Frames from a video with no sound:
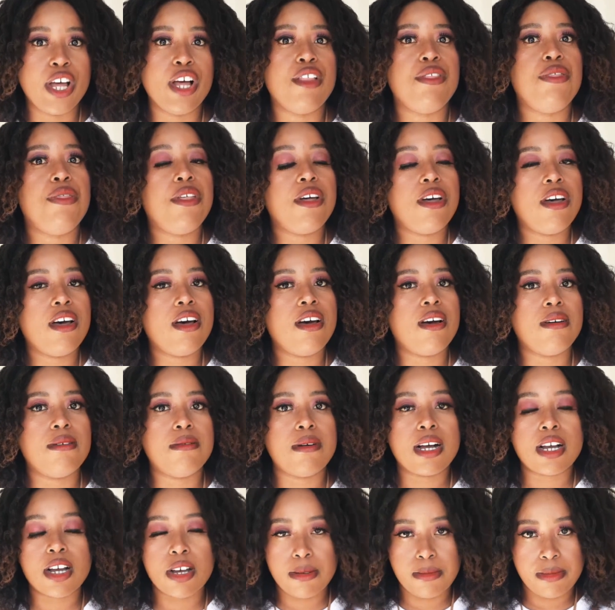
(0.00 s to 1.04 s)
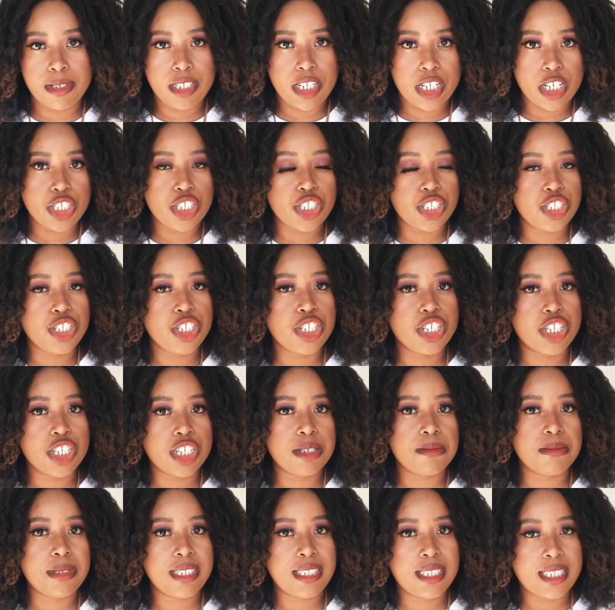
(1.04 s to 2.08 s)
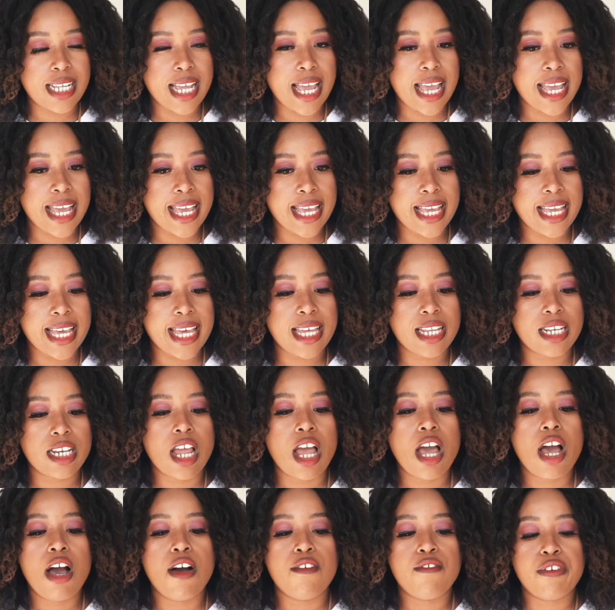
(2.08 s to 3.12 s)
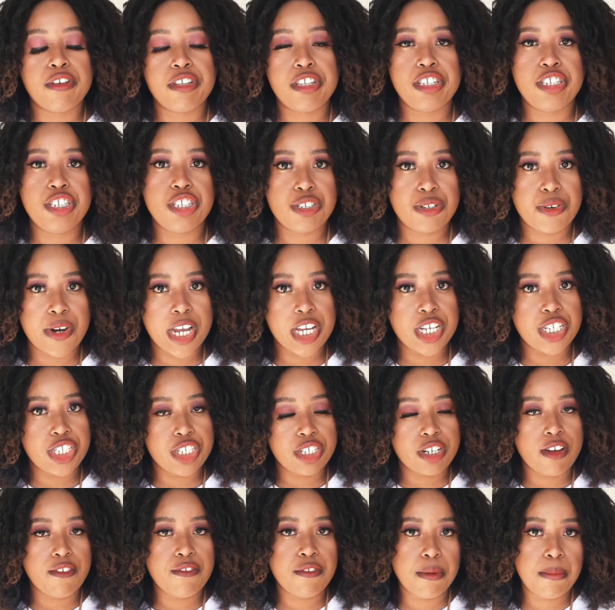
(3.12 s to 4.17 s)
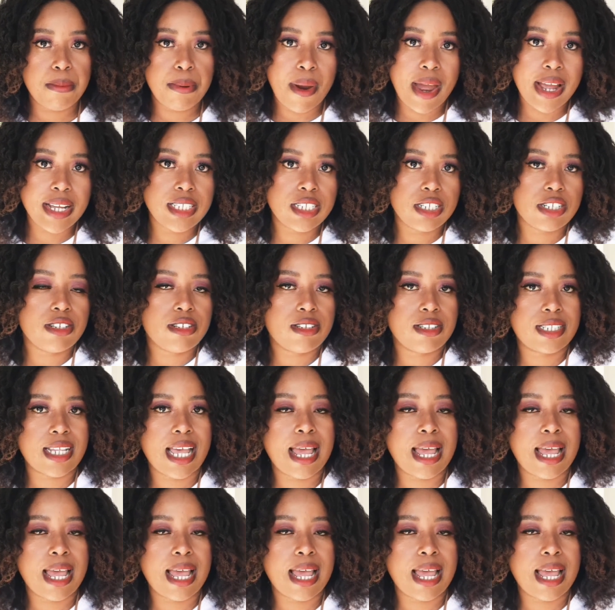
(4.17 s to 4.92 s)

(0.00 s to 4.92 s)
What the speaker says: the accommodation you're going to be staying in for the duration of your practicals.